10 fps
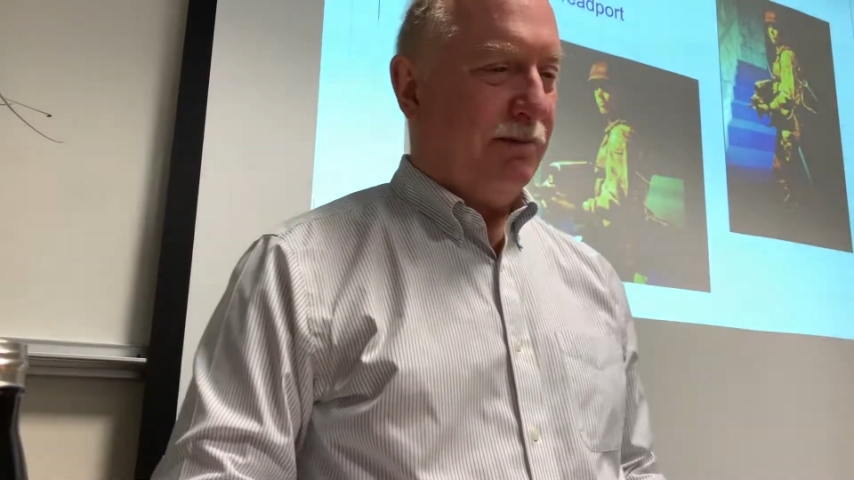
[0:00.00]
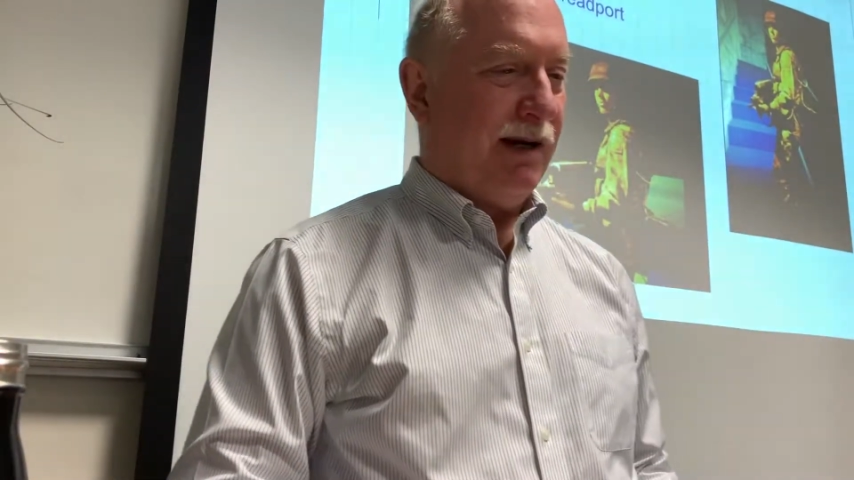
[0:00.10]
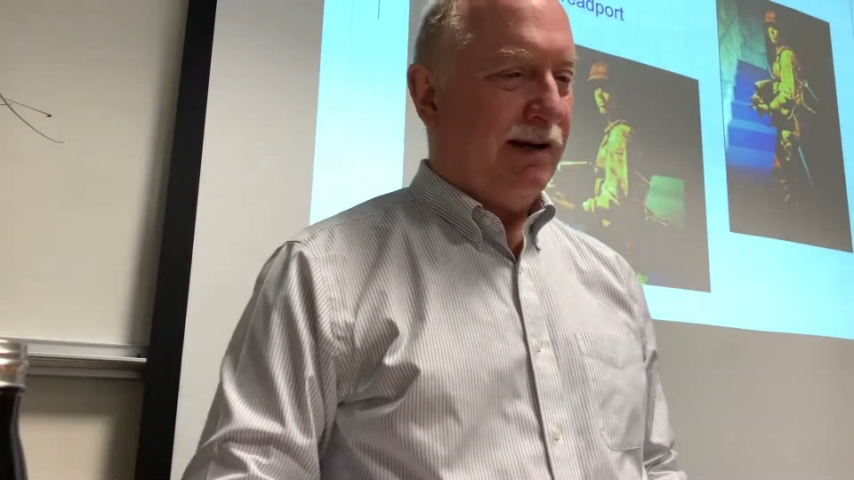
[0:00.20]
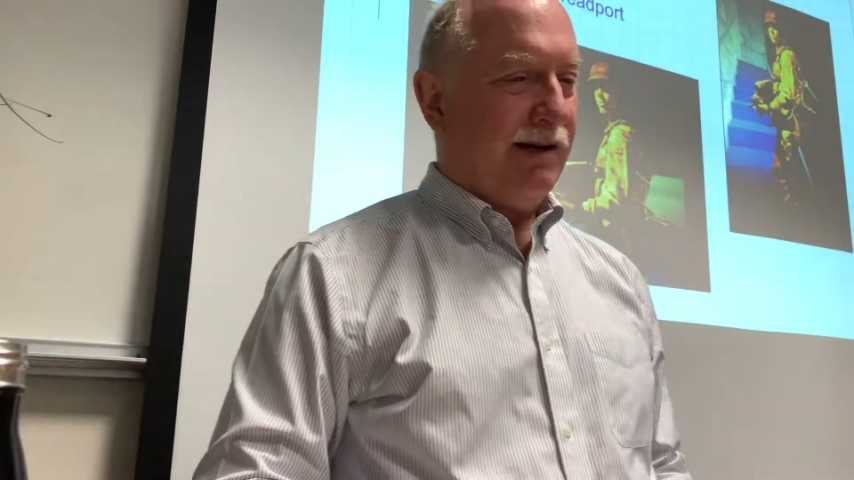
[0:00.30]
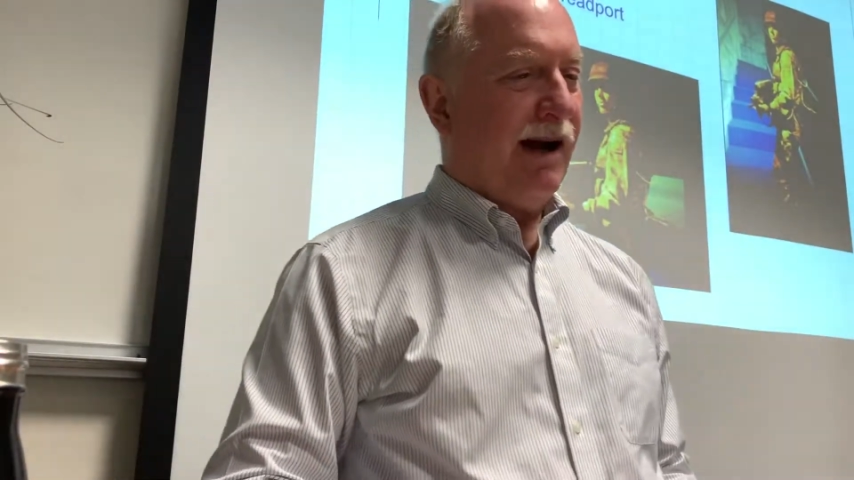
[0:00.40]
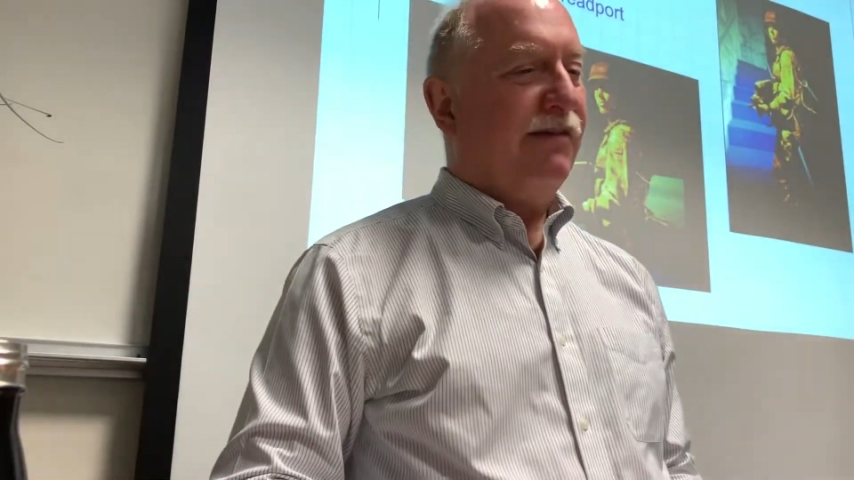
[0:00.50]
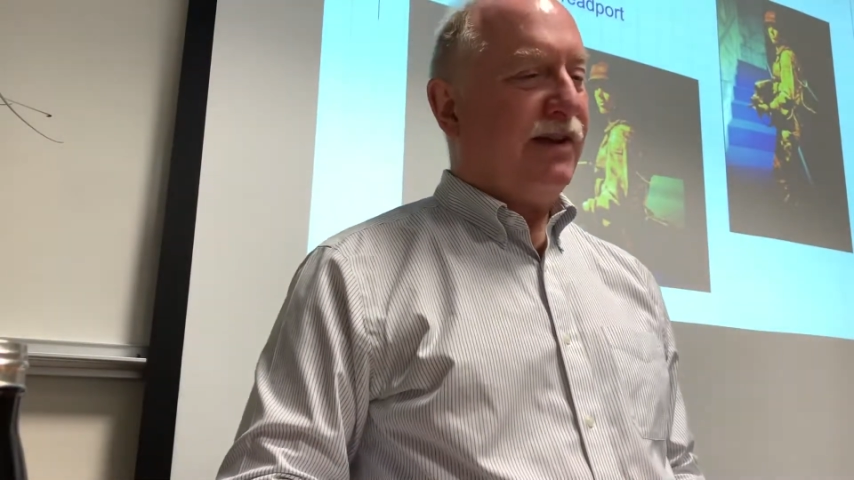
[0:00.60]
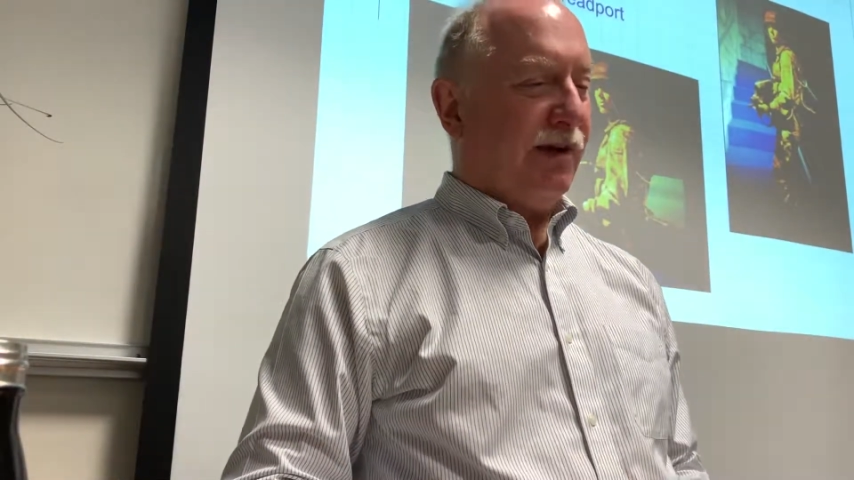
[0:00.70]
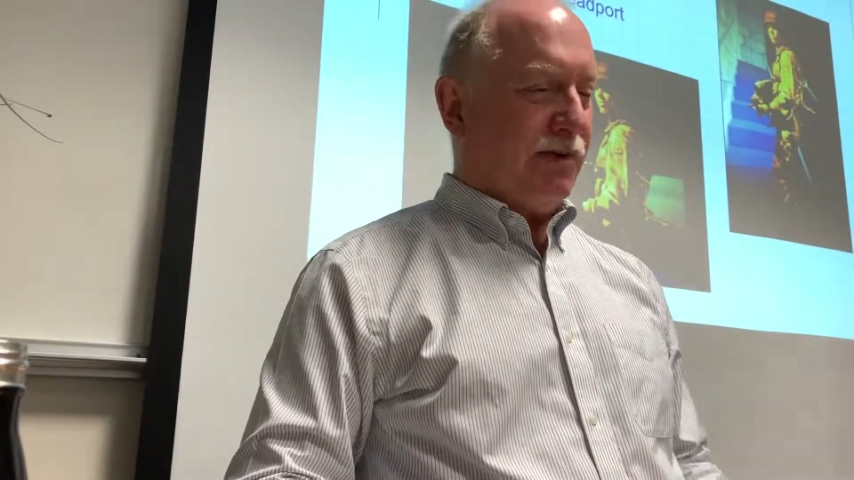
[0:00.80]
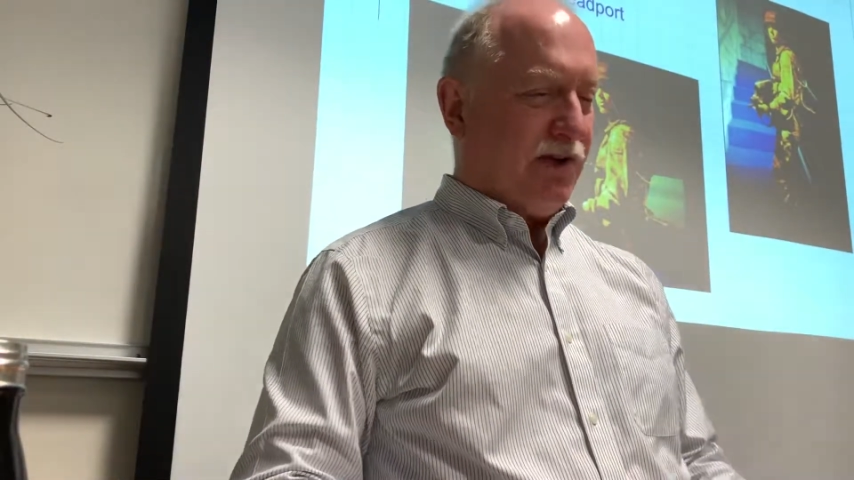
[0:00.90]
but
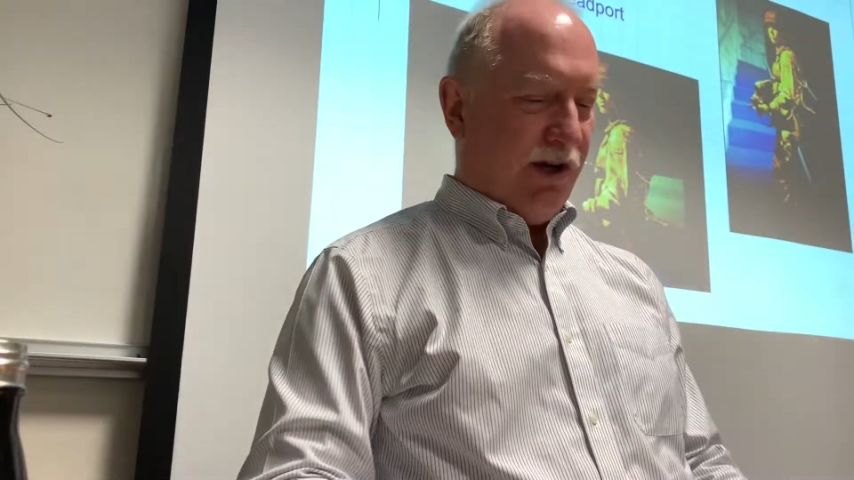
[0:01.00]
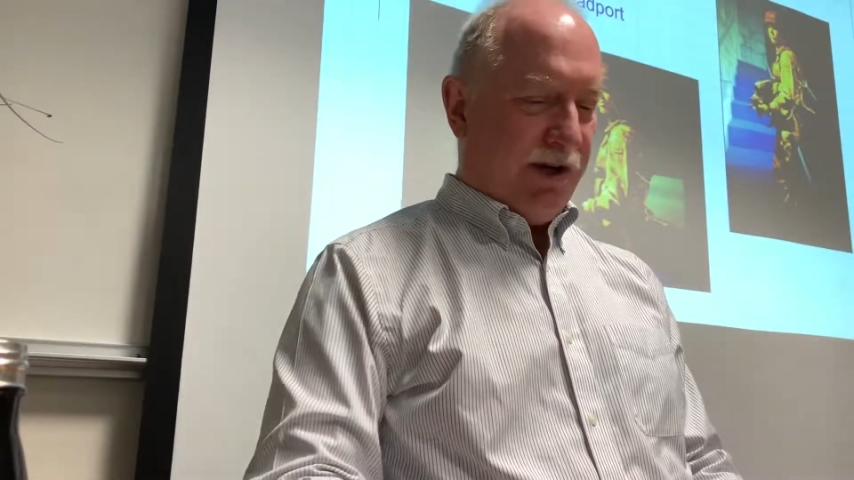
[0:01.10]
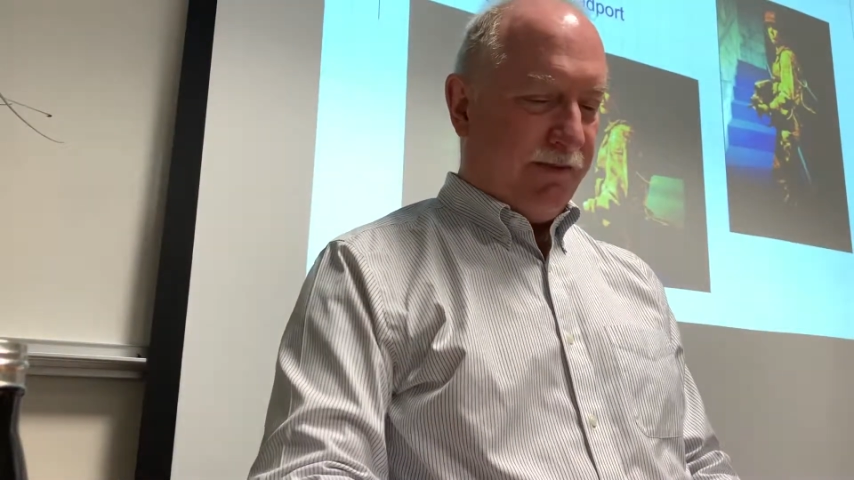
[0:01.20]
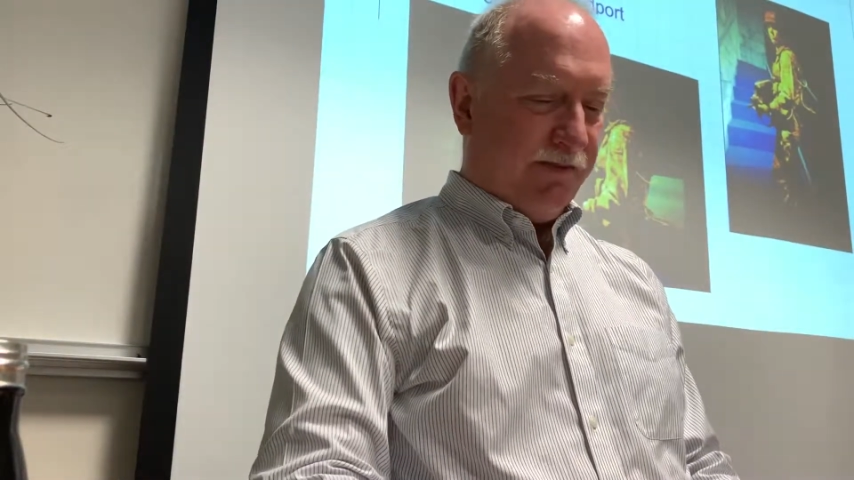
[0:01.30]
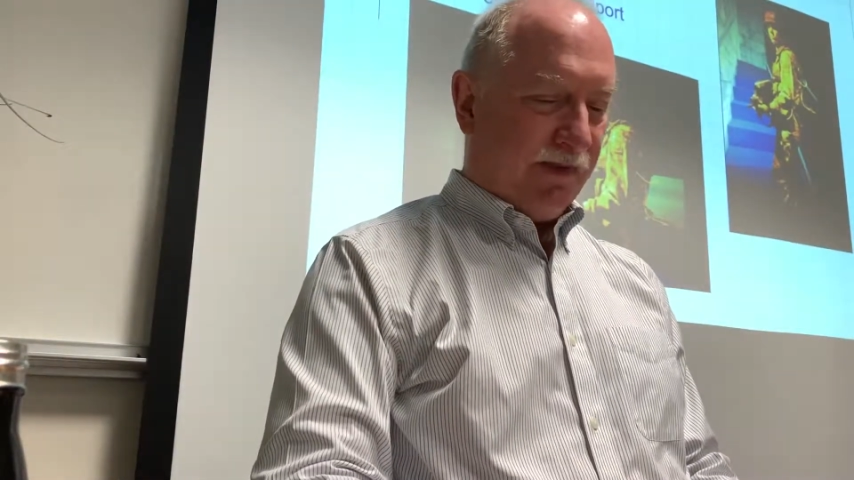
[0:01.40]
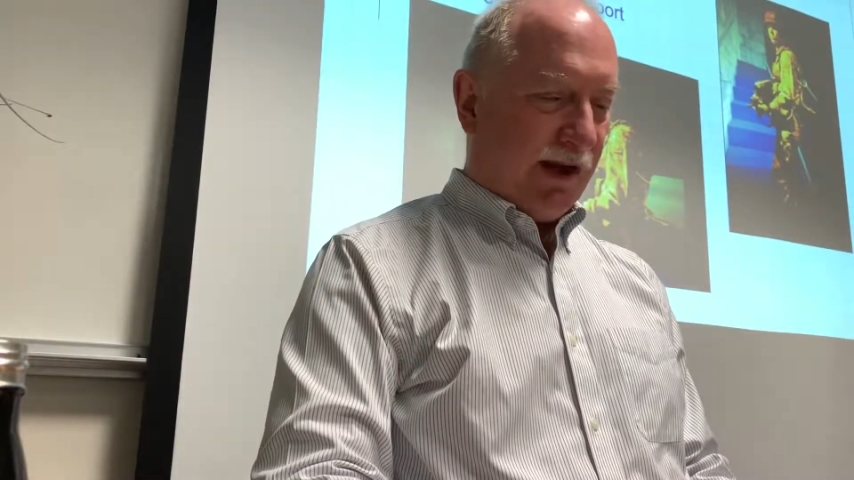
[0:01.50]
everything was good.